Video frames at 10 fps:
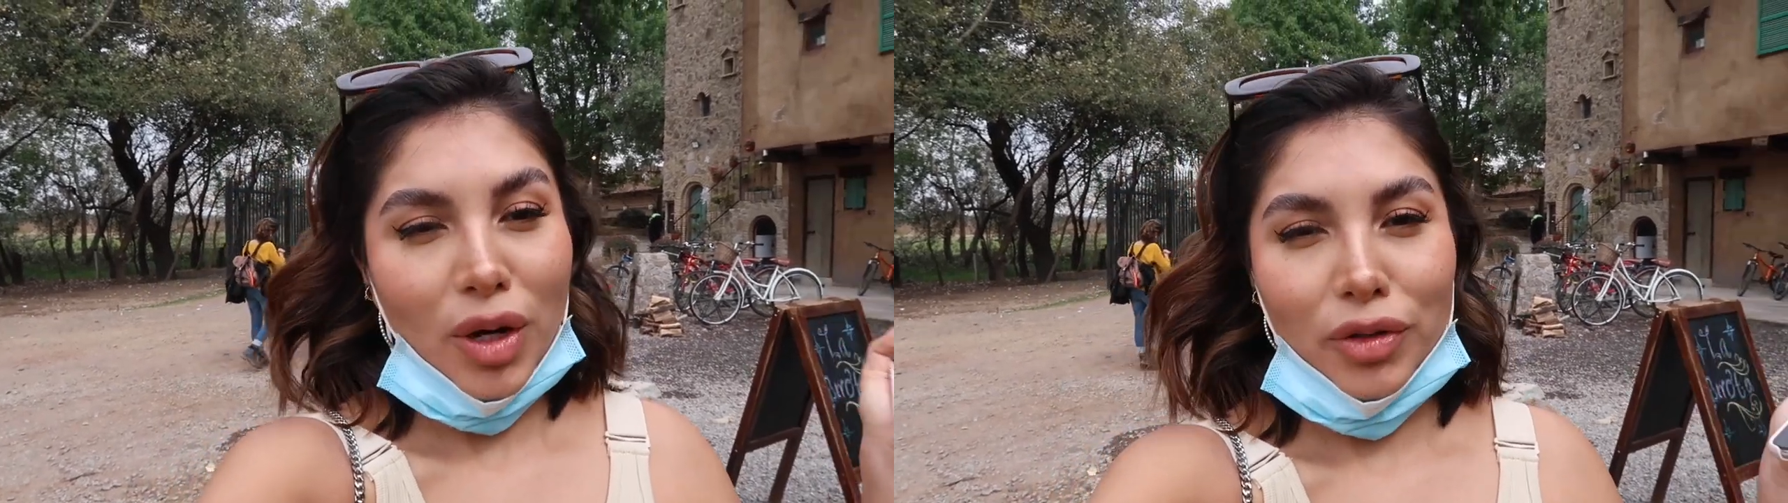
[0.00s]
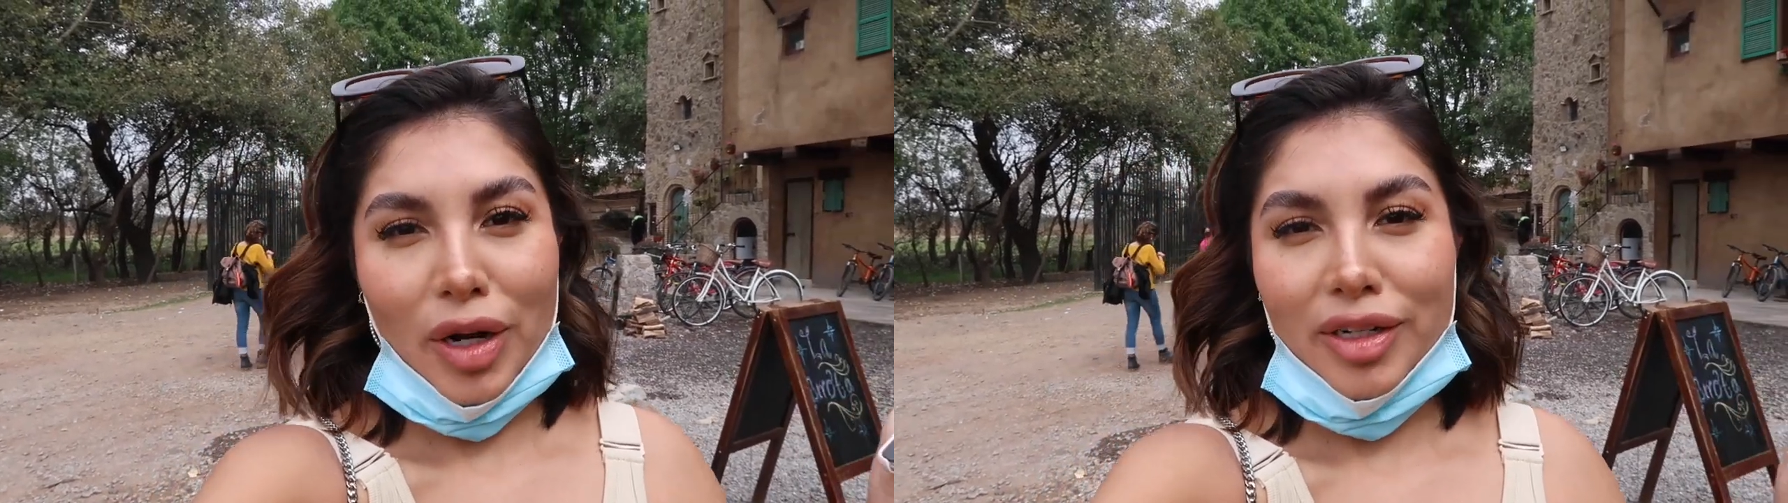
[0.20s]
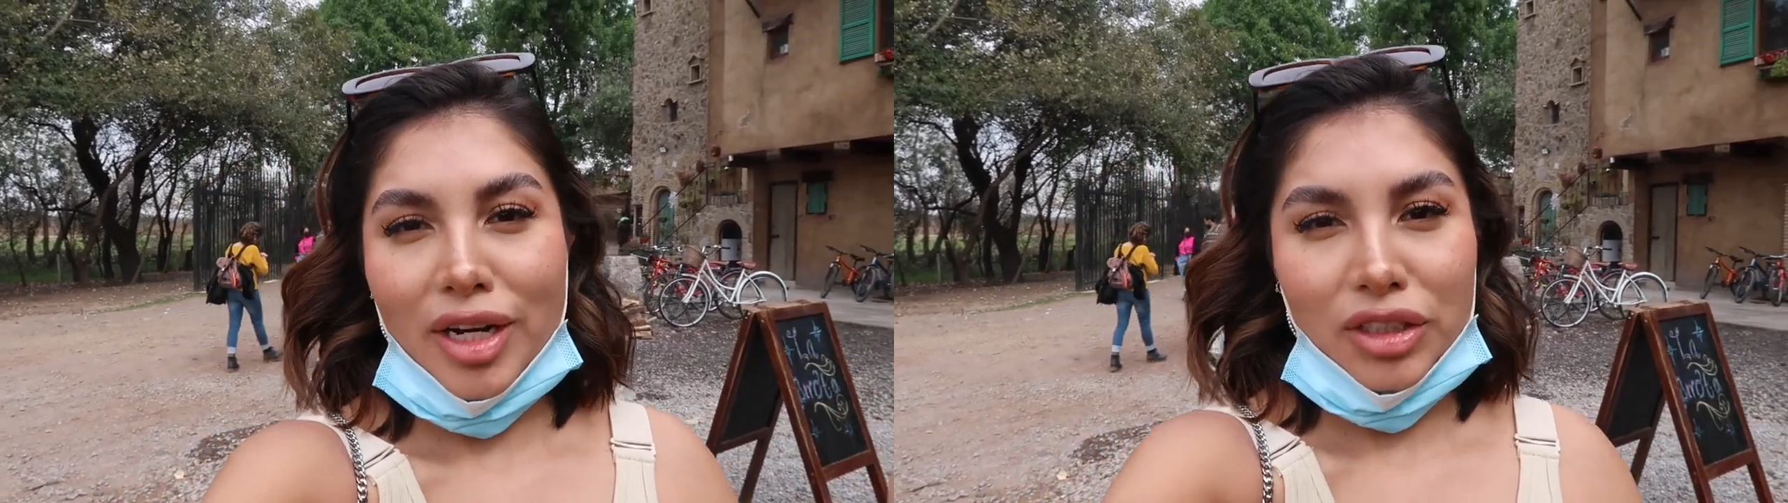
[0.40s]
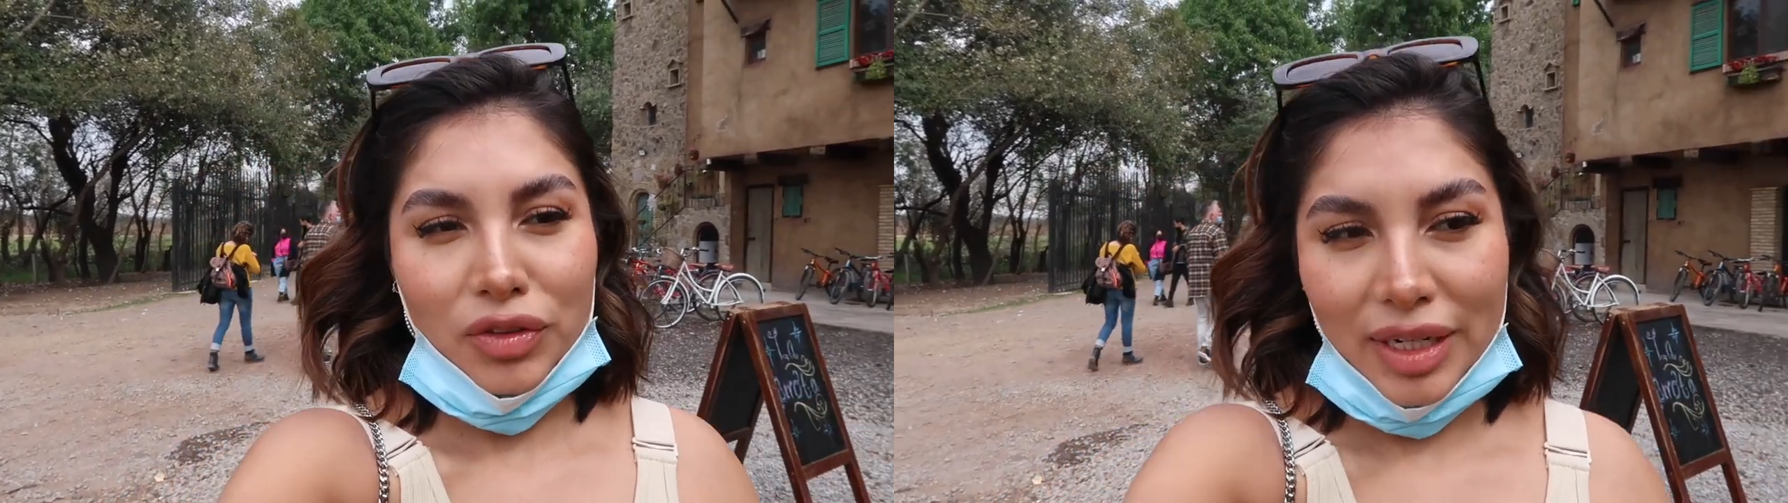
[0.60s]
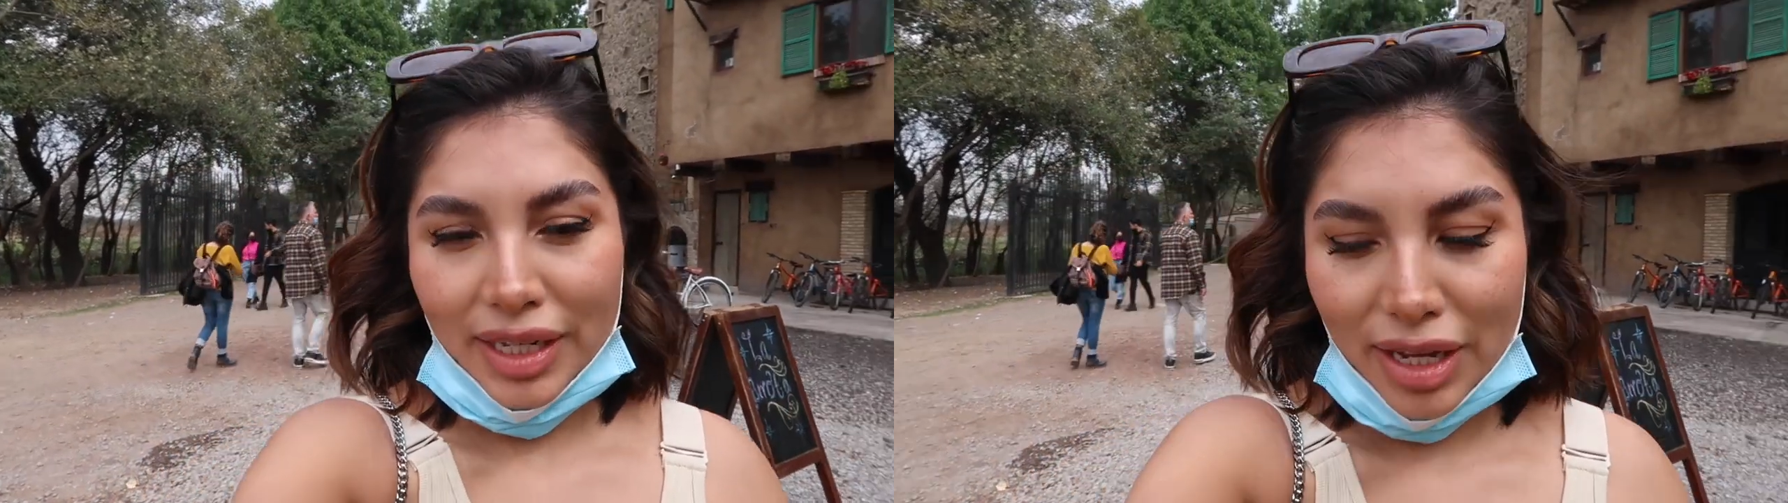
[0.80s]
walk around and not
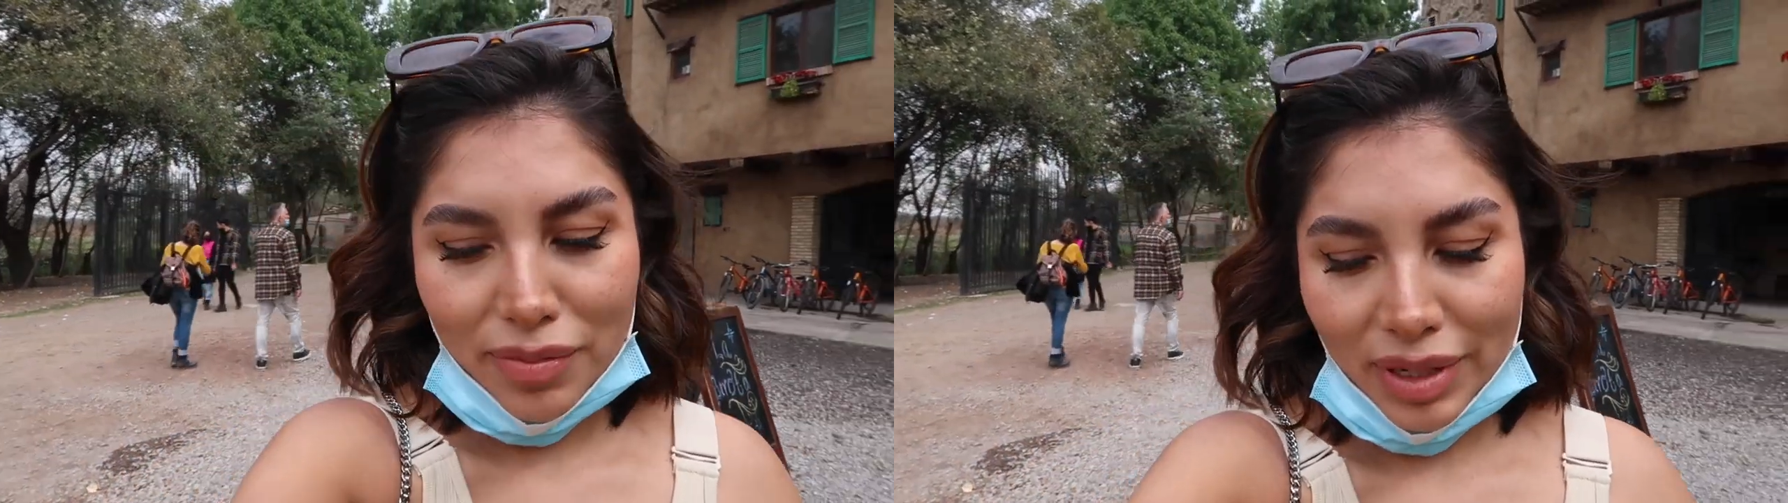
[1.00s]
do anything,